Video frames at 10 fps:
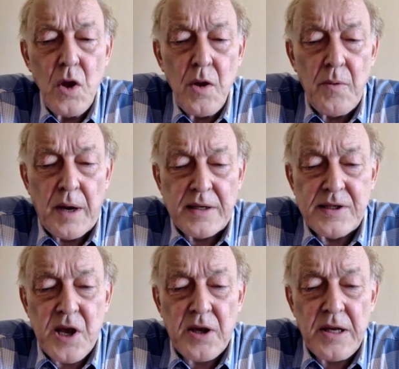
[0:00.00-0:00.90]
Well,
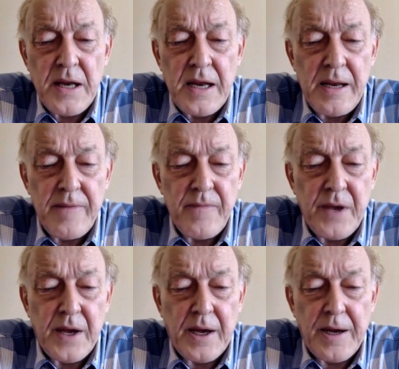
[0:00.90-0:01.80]
certainly
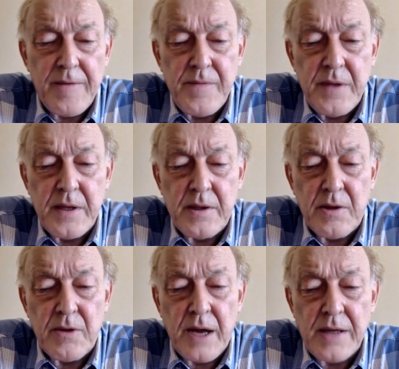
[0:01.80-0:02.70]
the
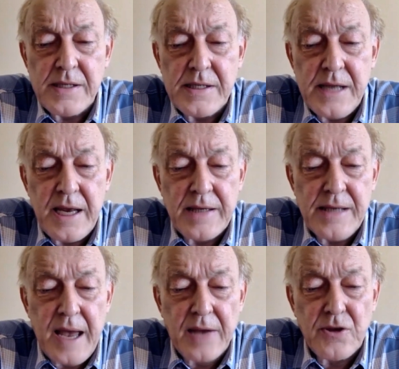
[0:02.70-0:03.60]
United States
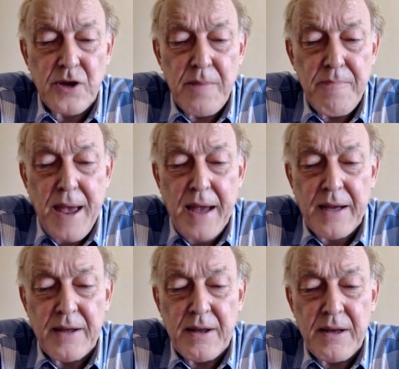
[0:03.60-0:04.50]
actually back
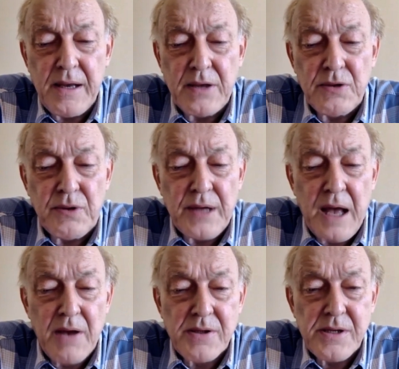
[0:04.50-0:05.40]
in the year
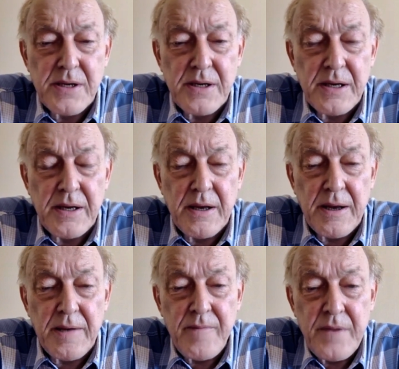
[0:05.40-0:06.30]
2000 in
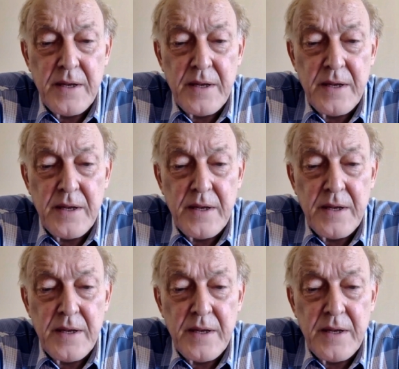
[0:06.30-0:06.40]
the